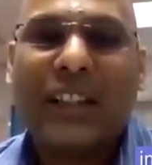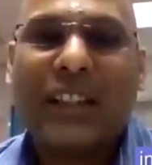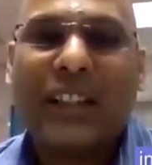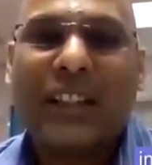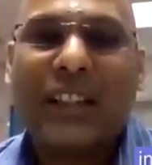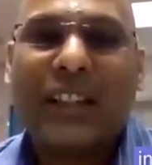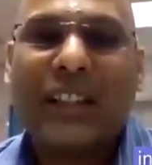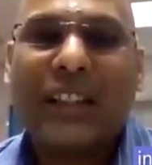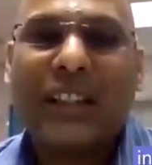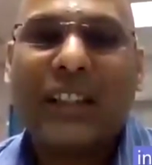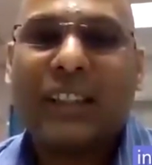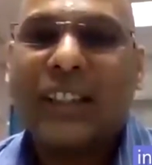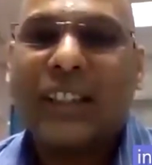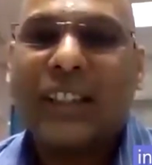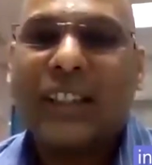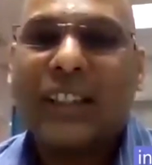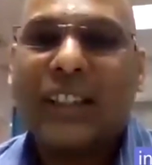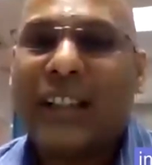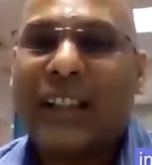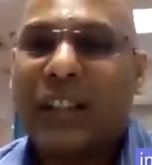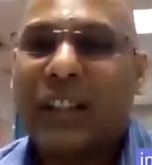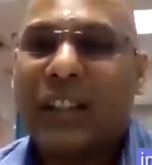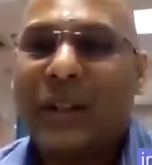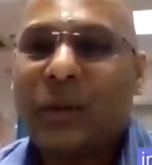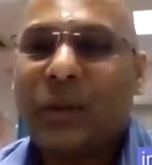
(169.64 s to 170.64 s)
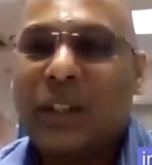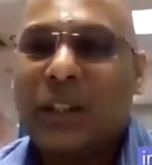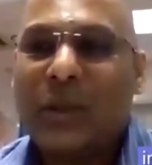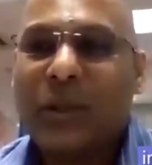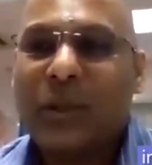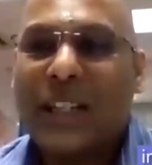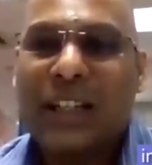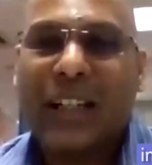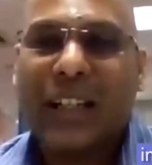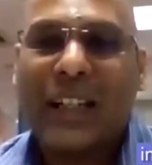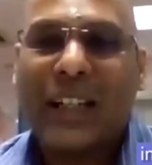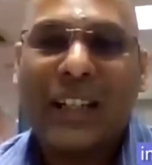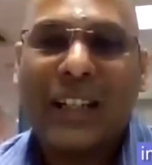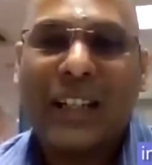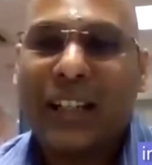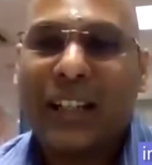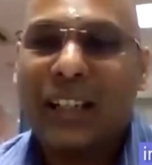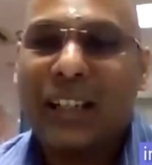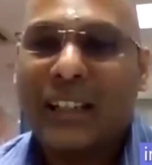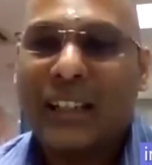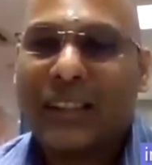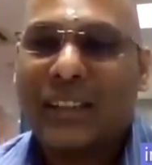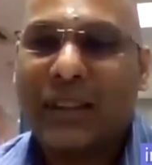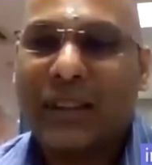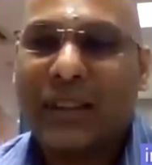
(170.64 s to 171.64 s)
The only thing is that you need to
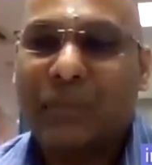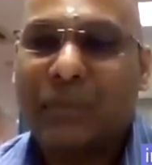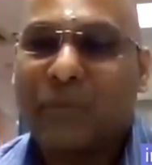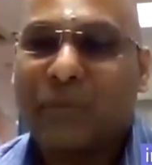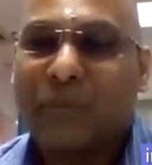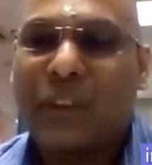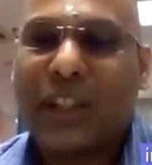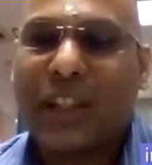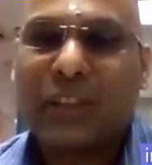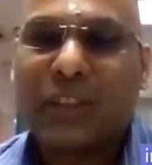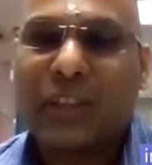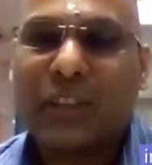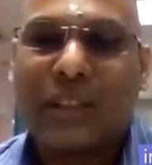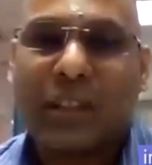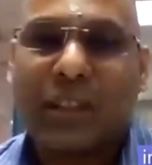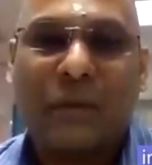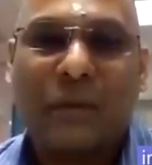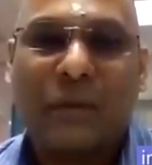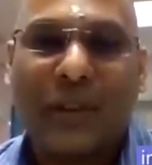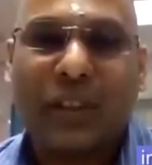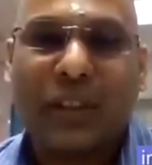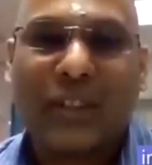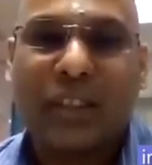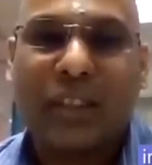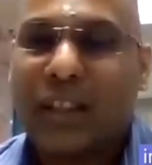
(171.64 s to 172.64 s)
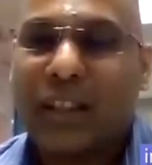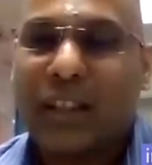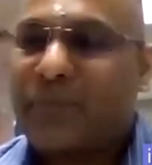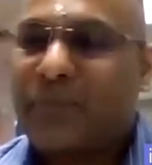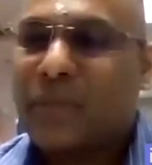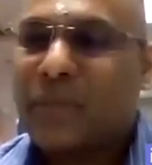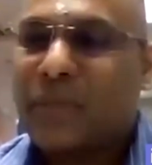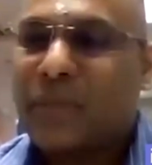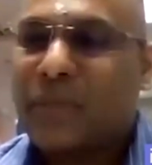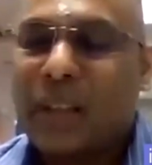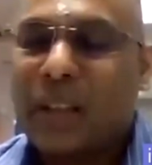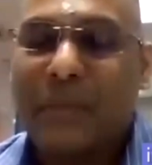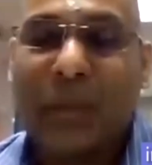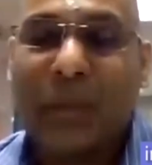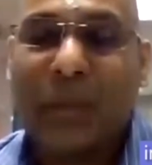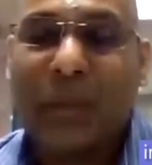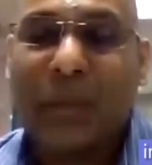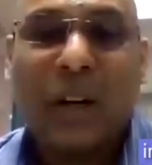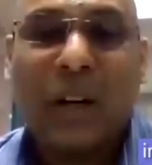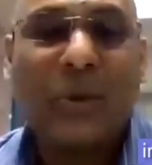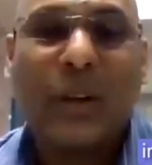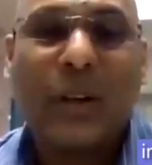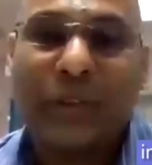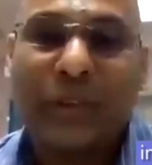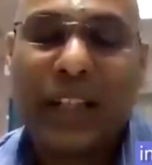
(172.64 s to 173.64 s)
dedicate uh, some fixed fixed
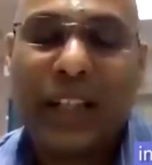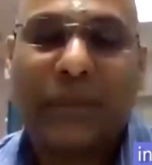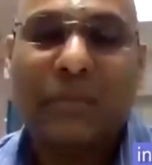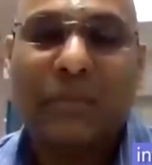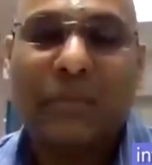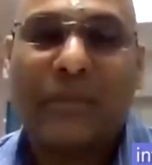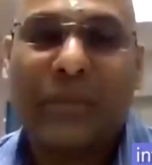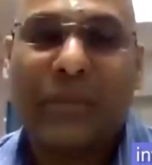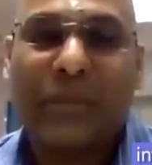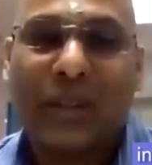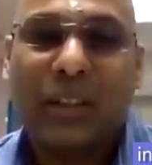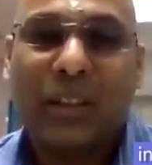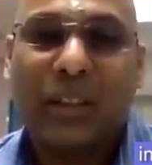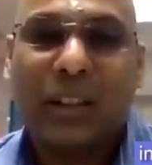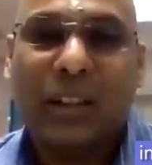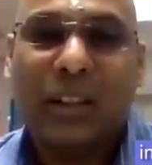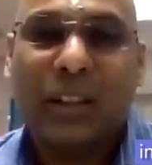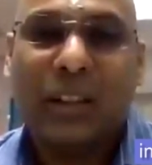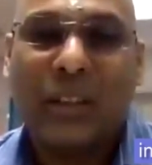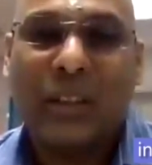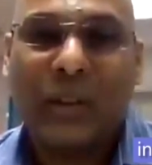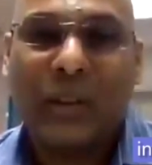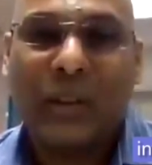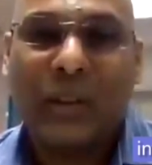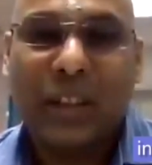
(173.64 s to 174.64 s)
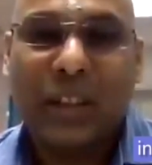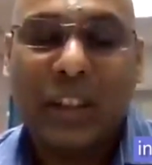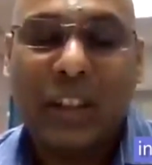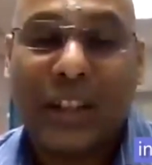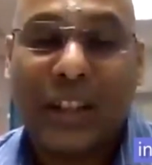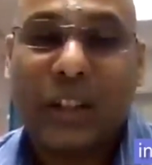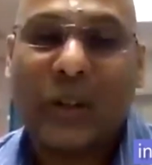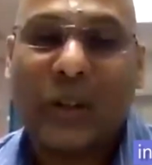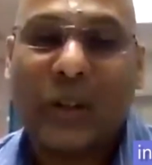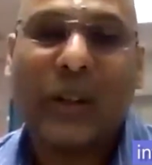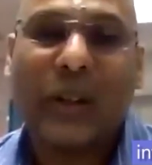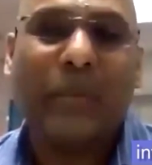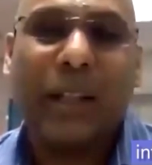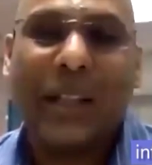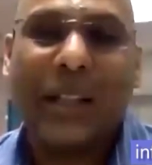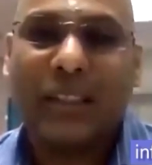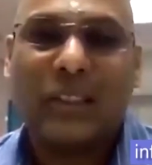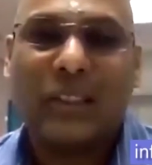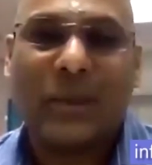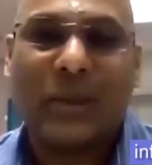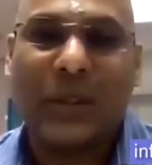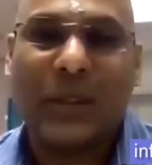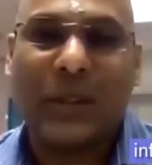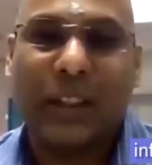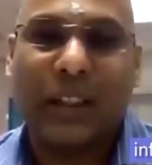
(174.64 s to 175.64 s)
amount of time uh, on a
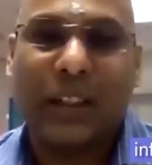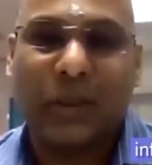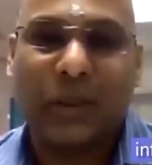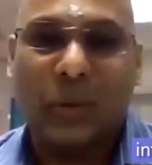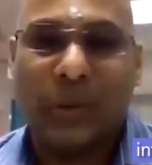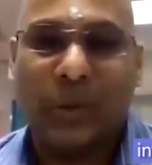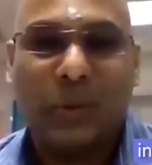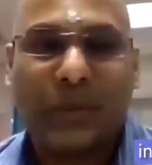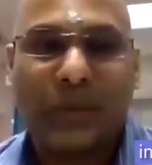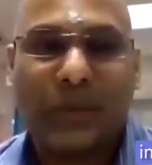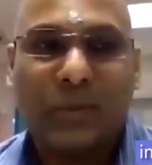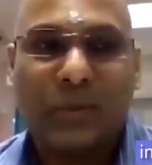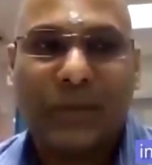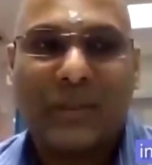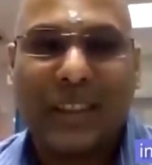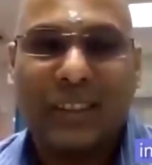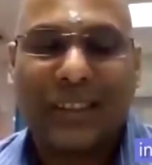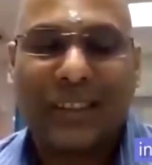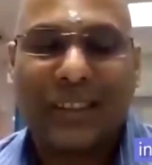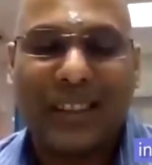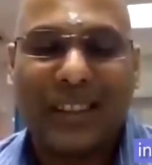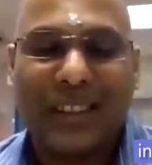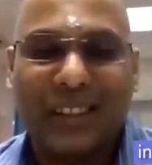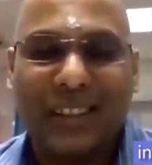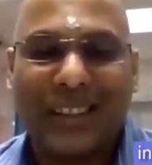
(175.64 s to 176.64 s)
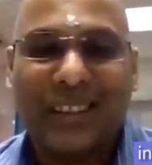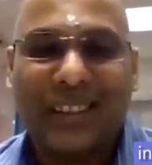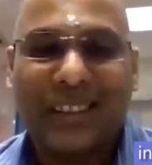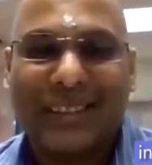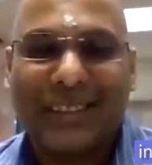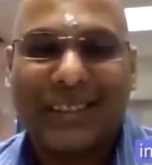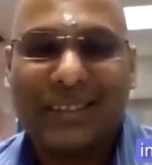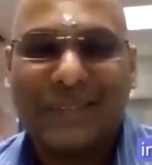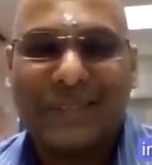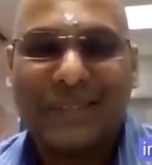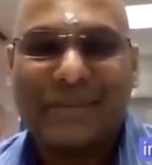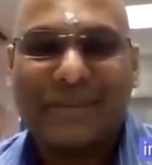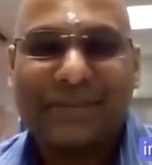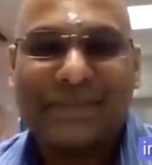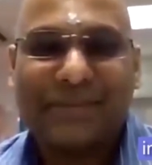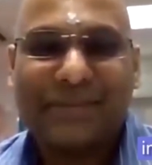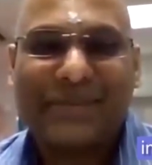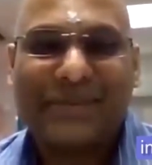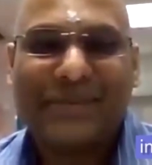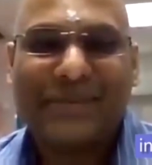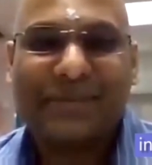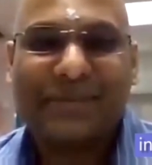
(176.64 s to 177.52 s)
regular basis to get through. That's